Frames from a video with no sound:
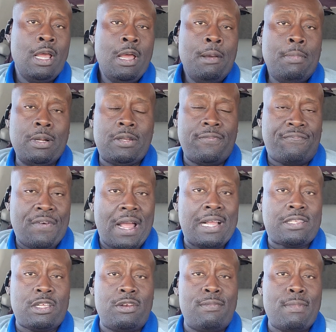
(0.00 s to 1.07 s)
But the
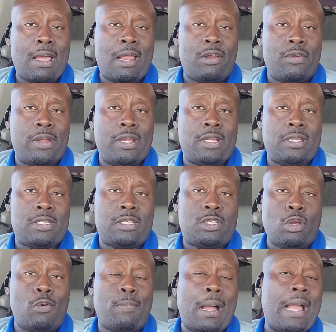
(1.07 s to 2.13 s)
fact of the matter is,
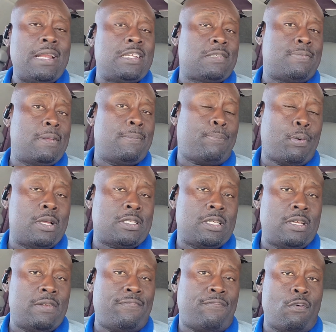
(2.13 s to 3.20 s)
Joe Biden has been
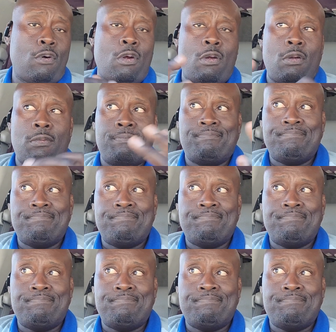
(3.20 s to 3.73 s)
president for